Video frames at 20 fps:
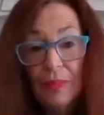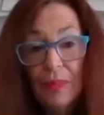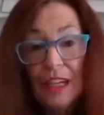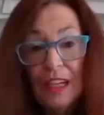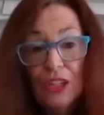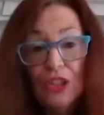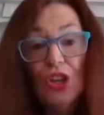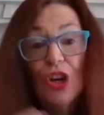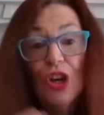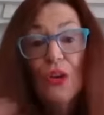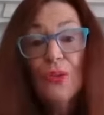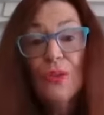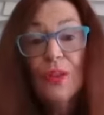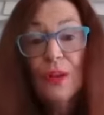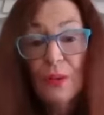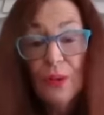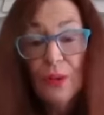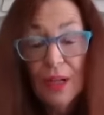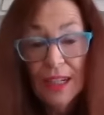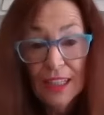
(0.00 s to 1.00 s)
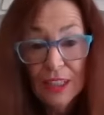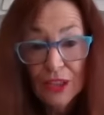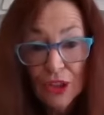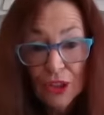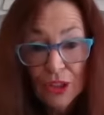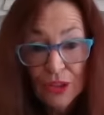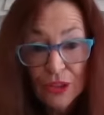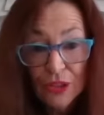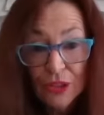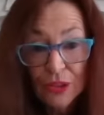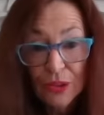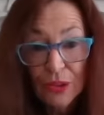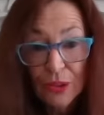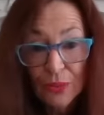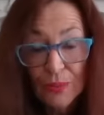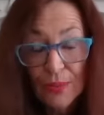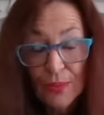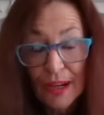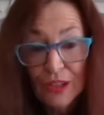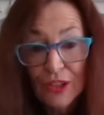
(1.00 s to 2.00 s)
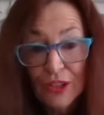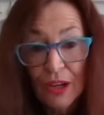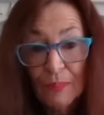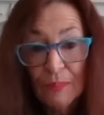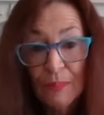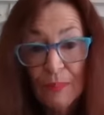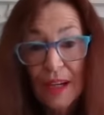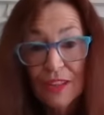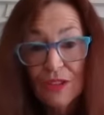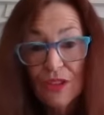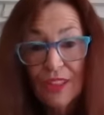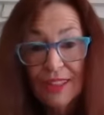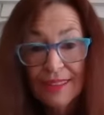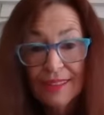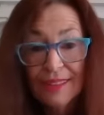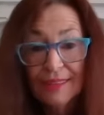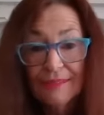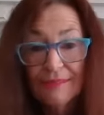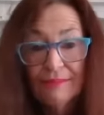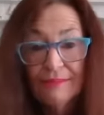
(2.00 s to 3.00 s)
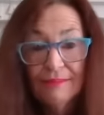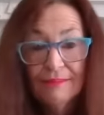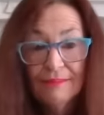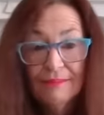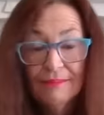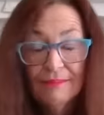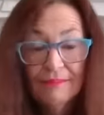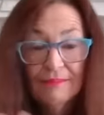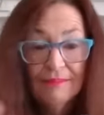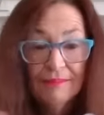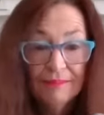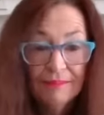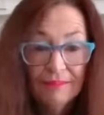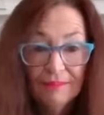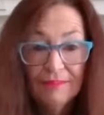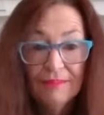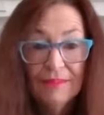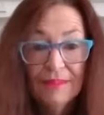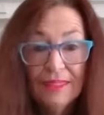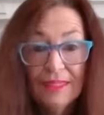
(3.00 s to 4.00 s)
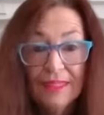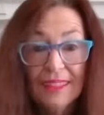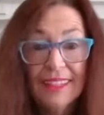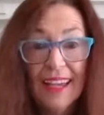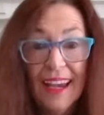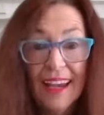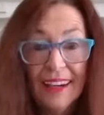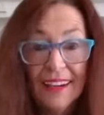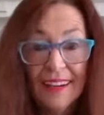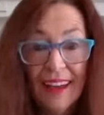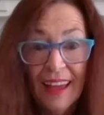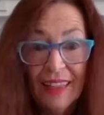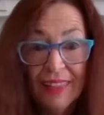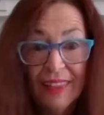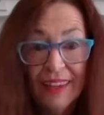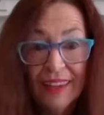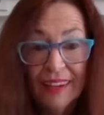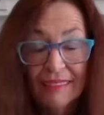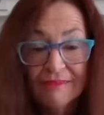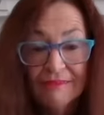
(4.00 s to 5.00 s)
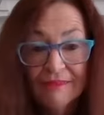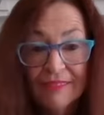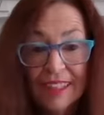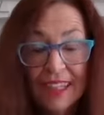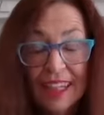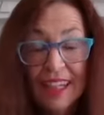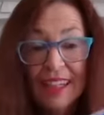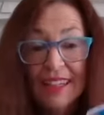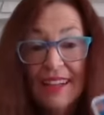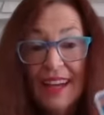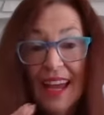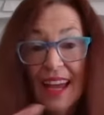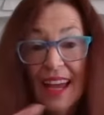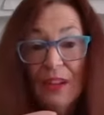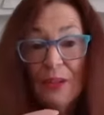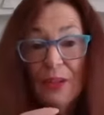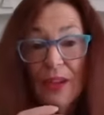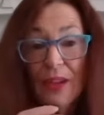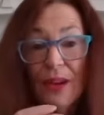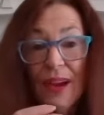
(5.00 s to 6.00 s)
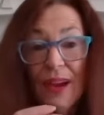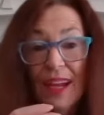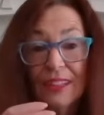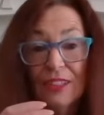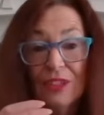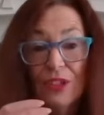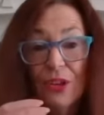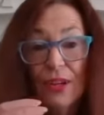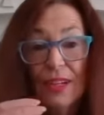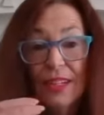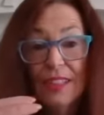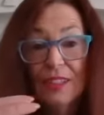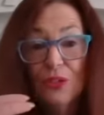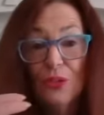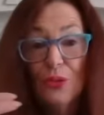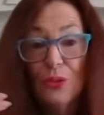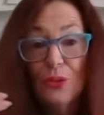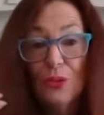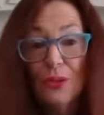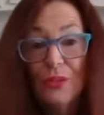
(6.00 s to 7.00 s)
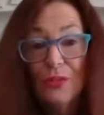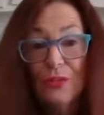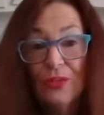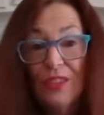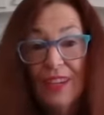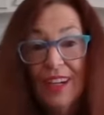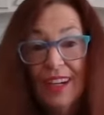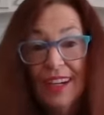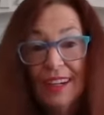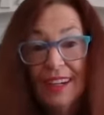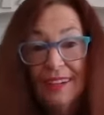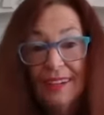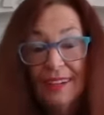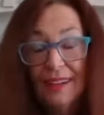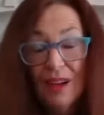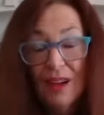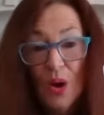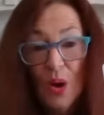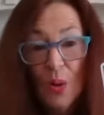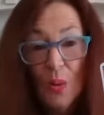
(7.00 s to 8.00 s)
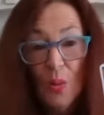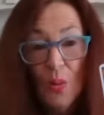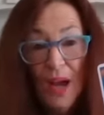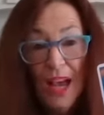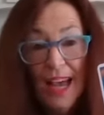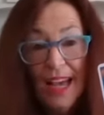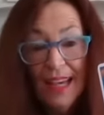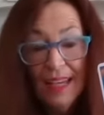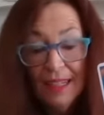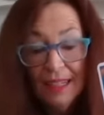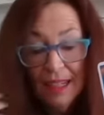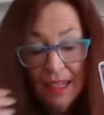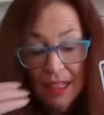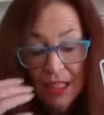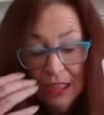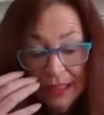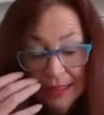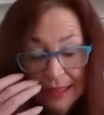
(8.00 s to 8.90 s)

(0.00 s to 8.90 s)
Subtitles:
they showed their allegiance to Russia by just saying nothing. Now they're actually drifting away.